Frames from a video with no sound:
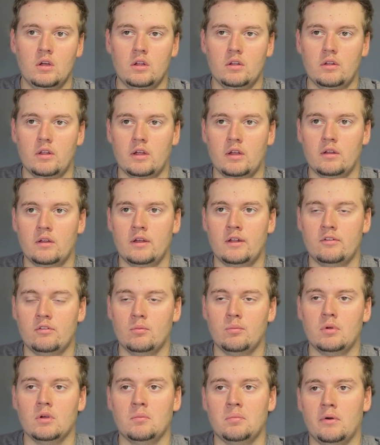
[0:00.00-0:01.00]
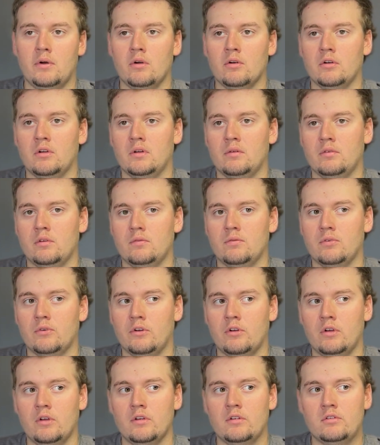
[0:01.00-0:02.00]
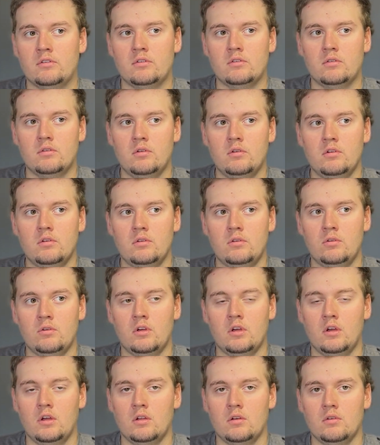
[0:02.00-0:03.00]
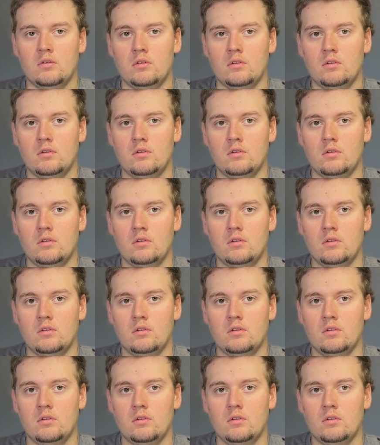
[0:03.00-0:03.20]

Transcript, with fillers: that that's a big part of it for us. You can't